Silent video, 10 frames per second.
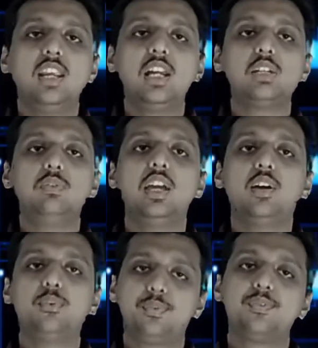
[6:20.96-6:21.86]
next we
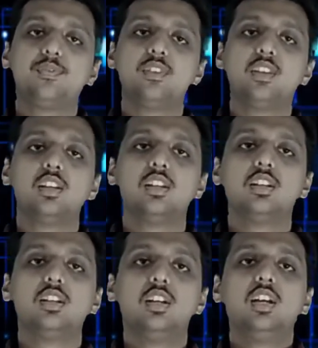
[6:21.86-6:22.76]
have
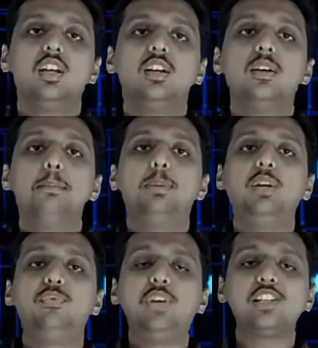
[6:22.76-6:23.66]

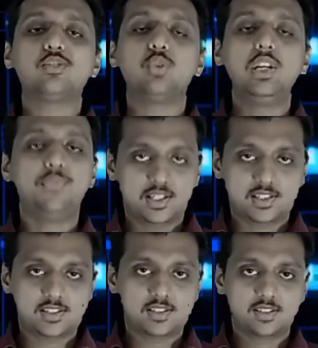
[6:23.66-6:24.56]
prefix to
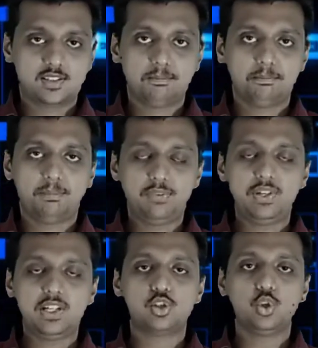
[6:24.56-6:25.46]
infix.
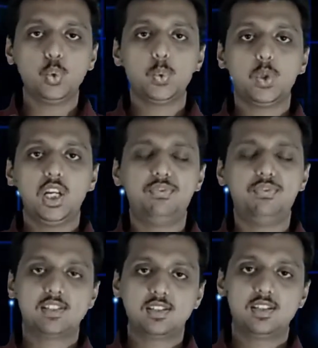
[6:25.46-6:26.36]
Prefix to infix.